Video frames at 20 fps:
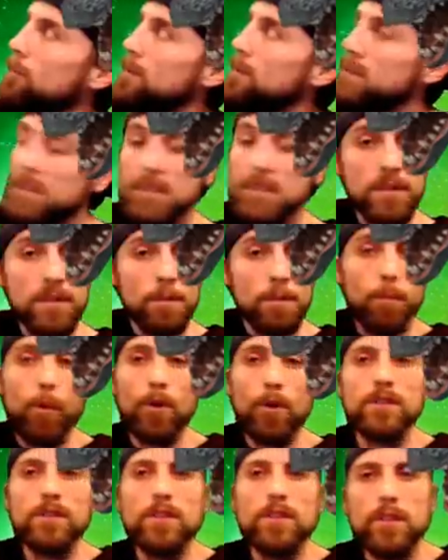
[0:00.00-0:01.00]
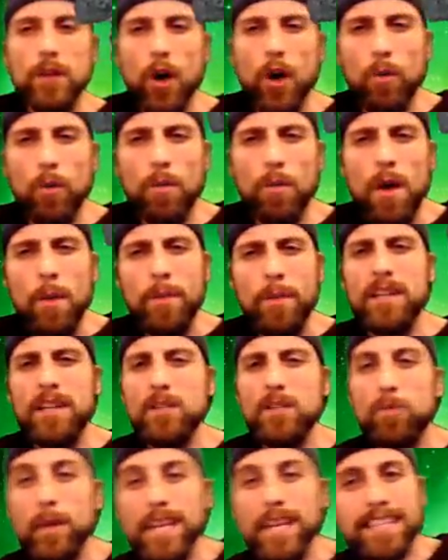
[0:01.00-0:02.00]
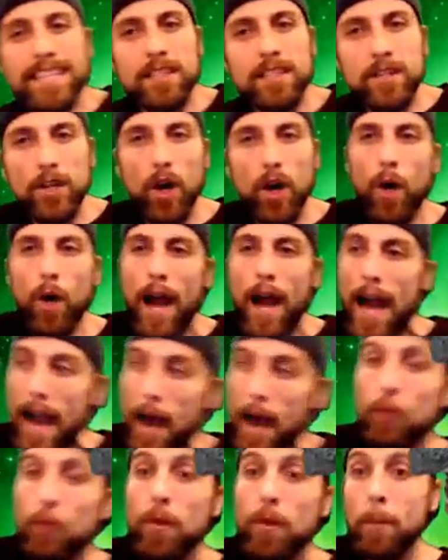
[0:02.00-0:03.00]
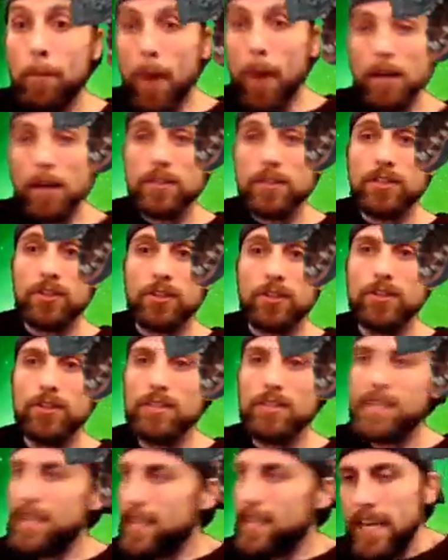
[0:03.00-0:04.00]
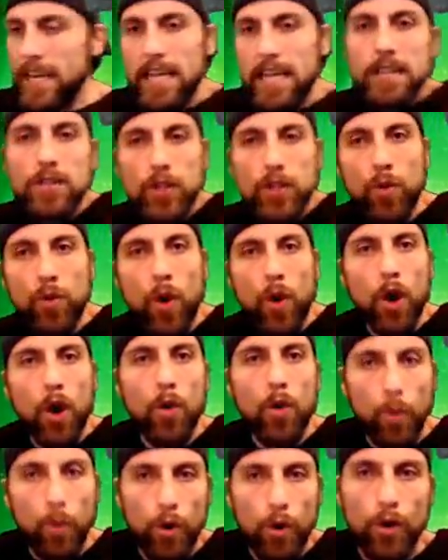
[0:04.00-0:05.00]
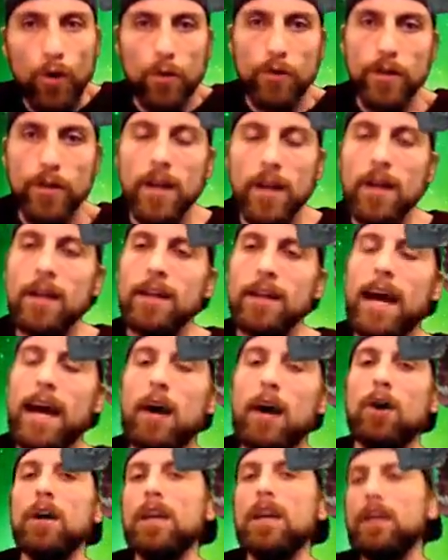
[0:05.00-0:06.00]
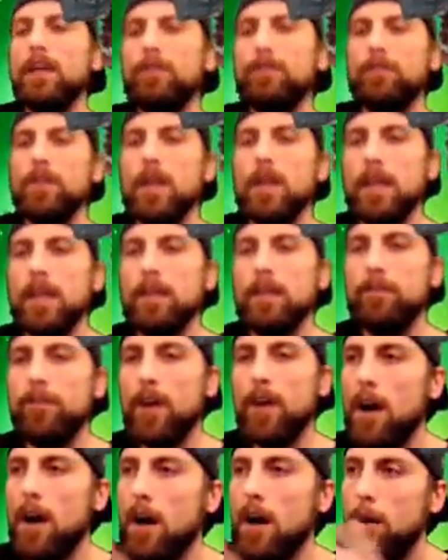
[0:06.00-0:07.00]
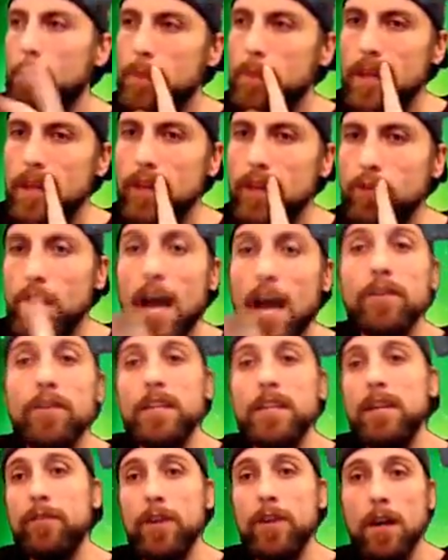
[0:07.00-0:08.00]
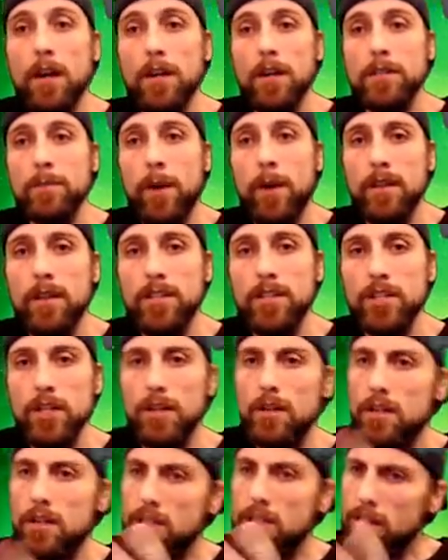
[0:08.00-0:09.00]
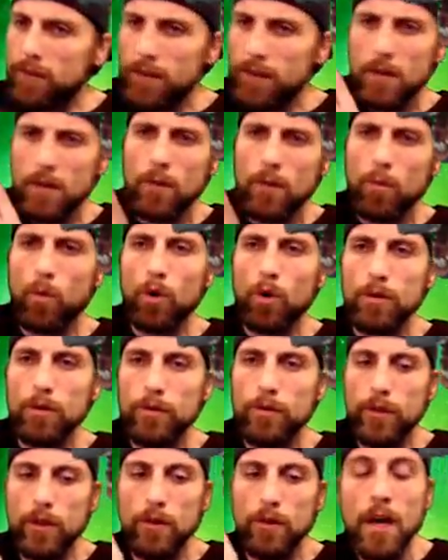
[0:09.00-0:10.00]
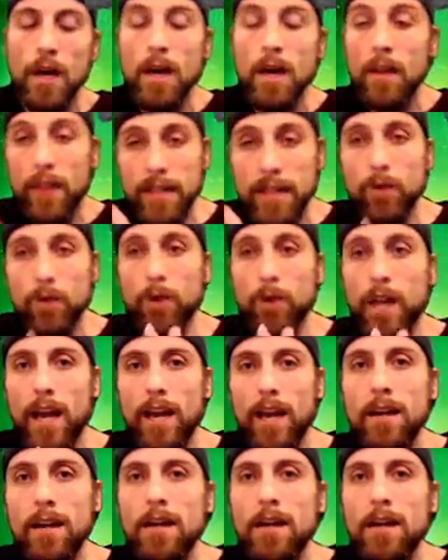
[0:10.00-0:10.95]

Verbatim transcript: this is important to know because we need to know how the monsters get into our world. Now, if, if, um, if you have a different cosmology or a different worldview, that's okay.